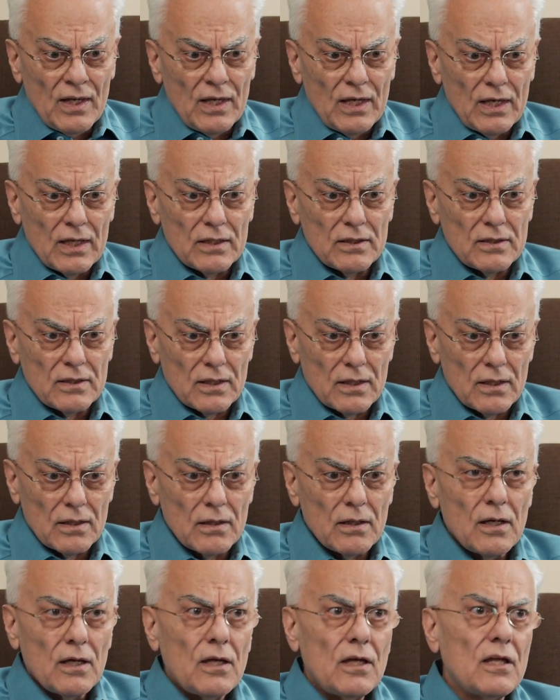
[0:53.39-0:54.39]
it,
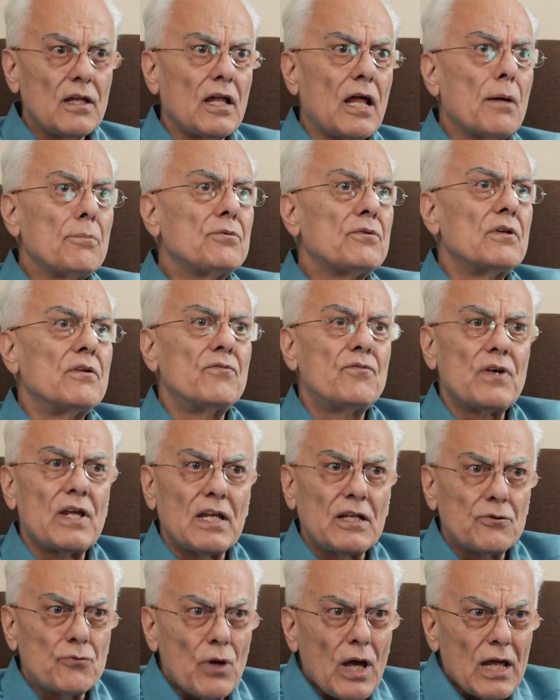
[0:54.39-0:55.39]
uh, it helps with
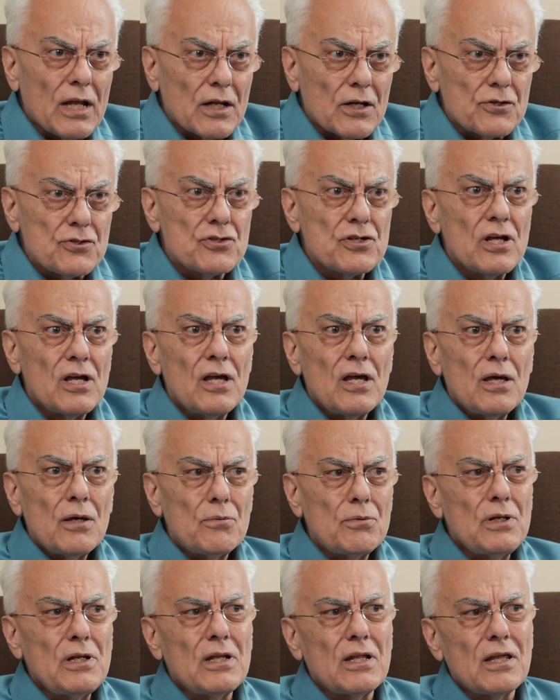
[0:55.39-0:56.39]
lymphatic drainage.
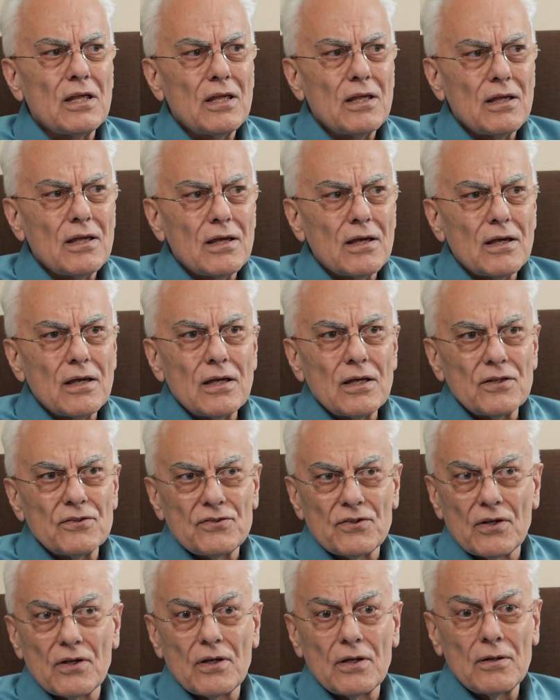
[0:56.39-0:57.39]
Really,
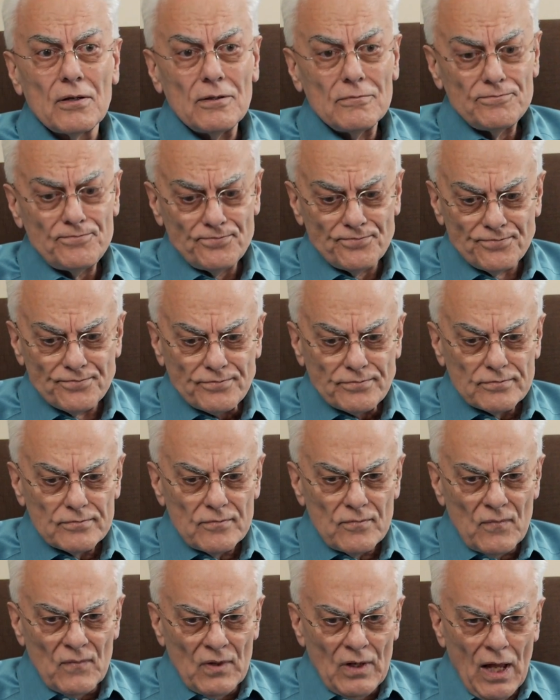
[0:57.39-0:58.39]
it's a
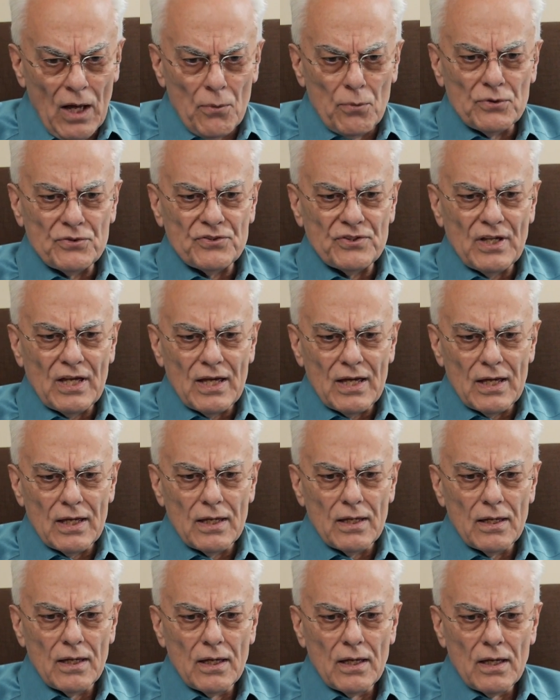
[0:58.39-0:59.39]
I would
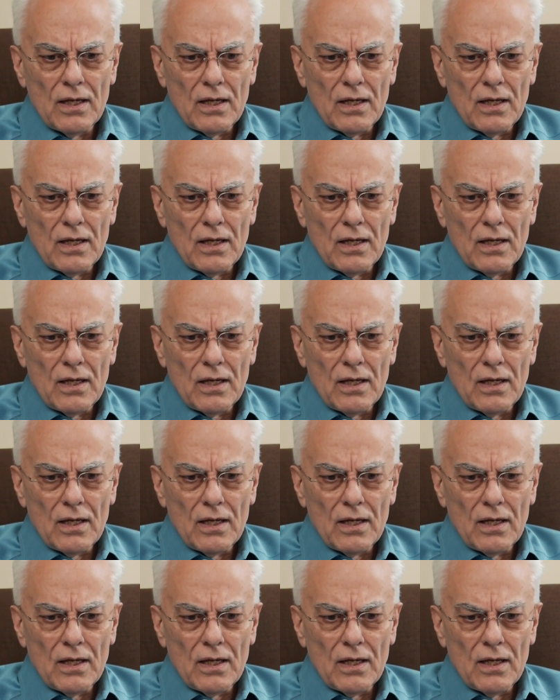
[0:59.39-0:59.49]
say